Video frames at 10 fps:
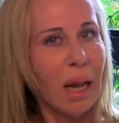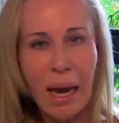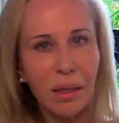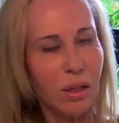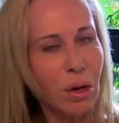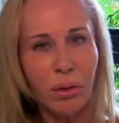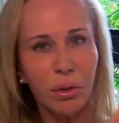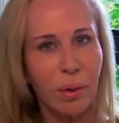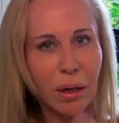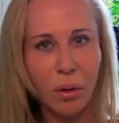has no
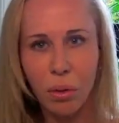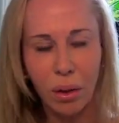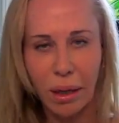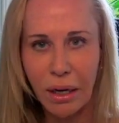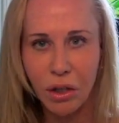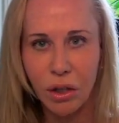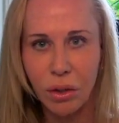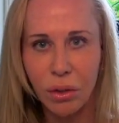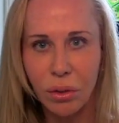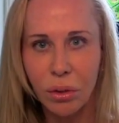direct
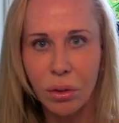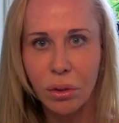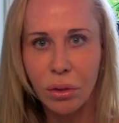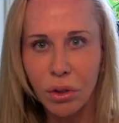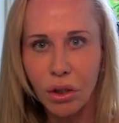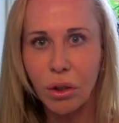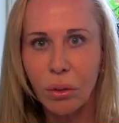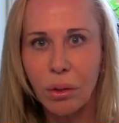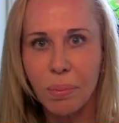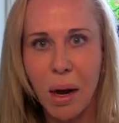correlation
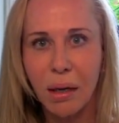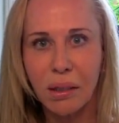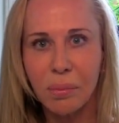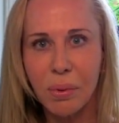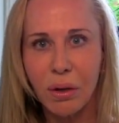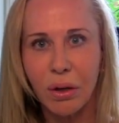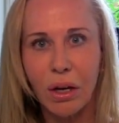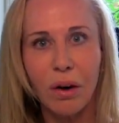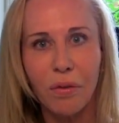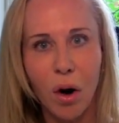to the
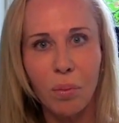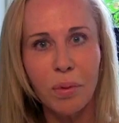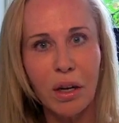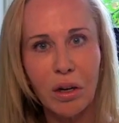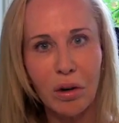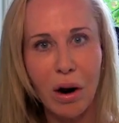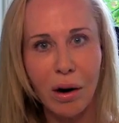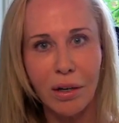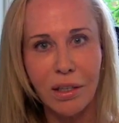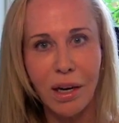possibility of opening your
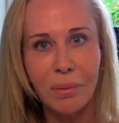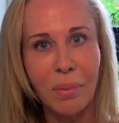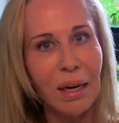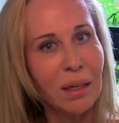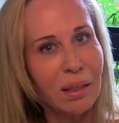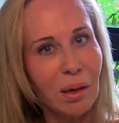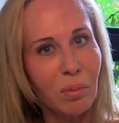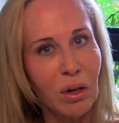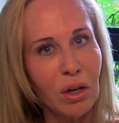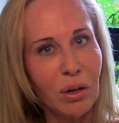heart and meeting
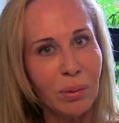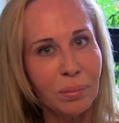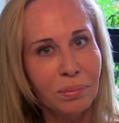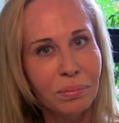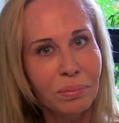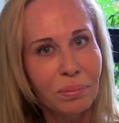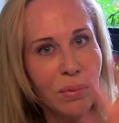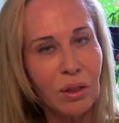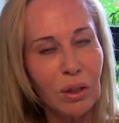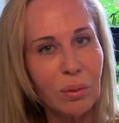someone new.
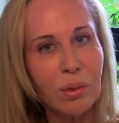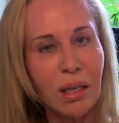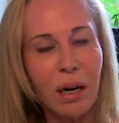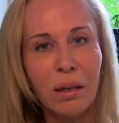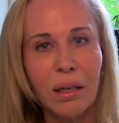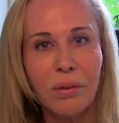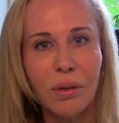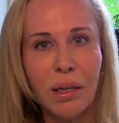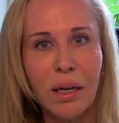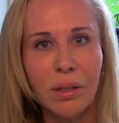They're two entirely
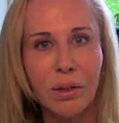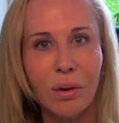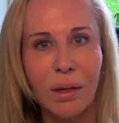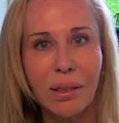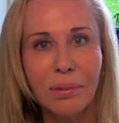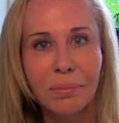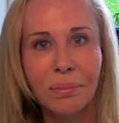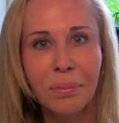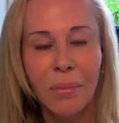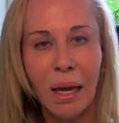different constructs.
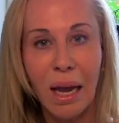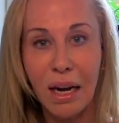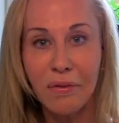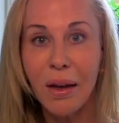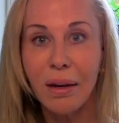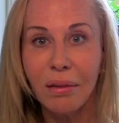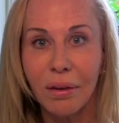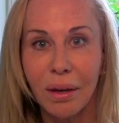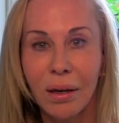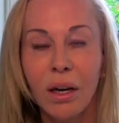And if
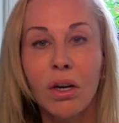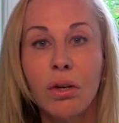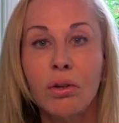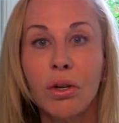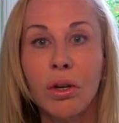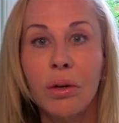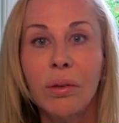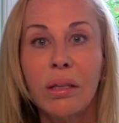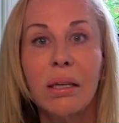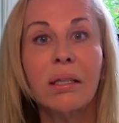anything, you should
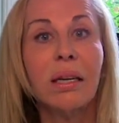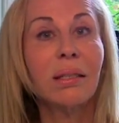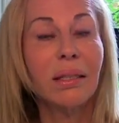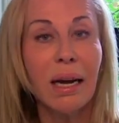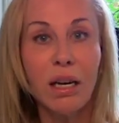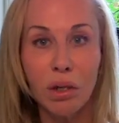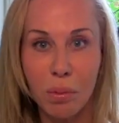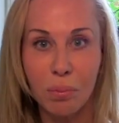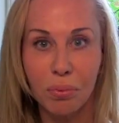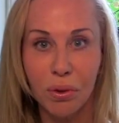use this as
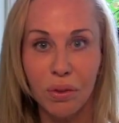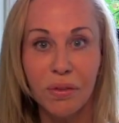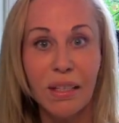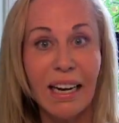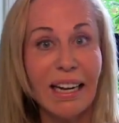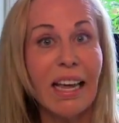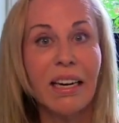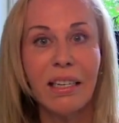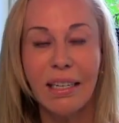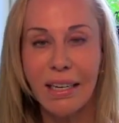tangible proof that it
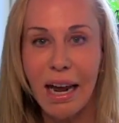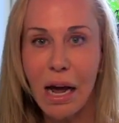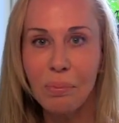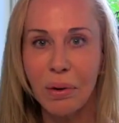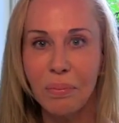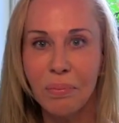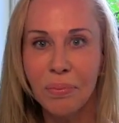can indeed happen.